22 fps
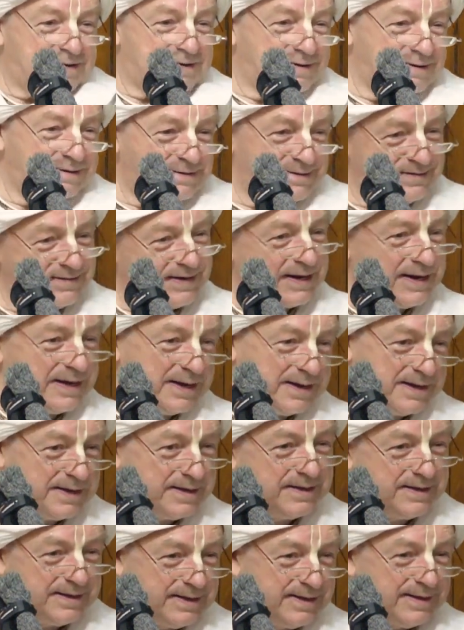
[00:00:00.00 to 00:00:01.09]
you see.
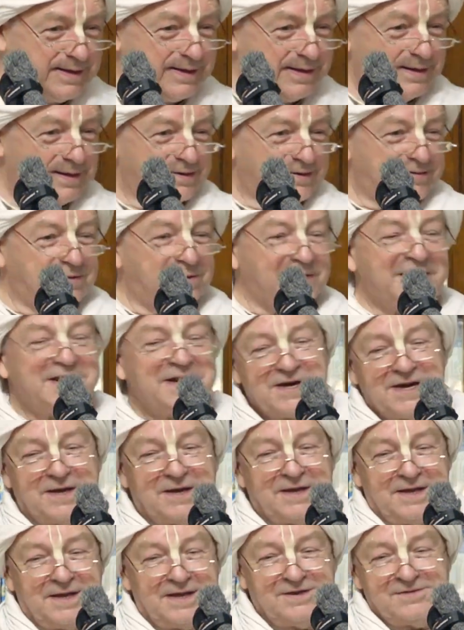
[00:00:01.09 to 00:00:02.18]
So
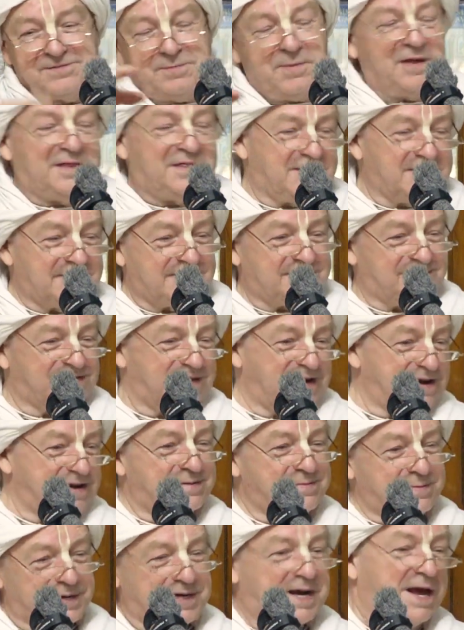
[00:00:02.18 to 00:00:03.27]
his mother had
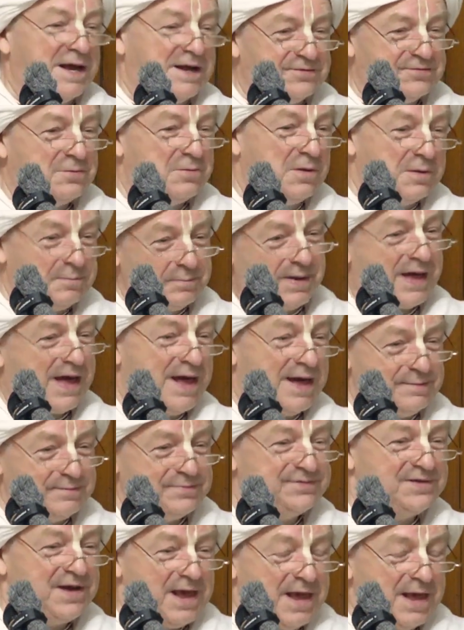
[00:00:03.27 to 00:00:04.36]
sent him a nice one,
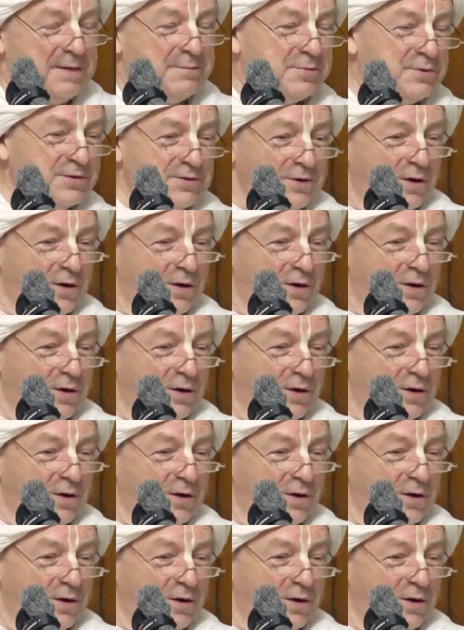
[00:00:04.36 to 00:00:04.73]
perhaps, but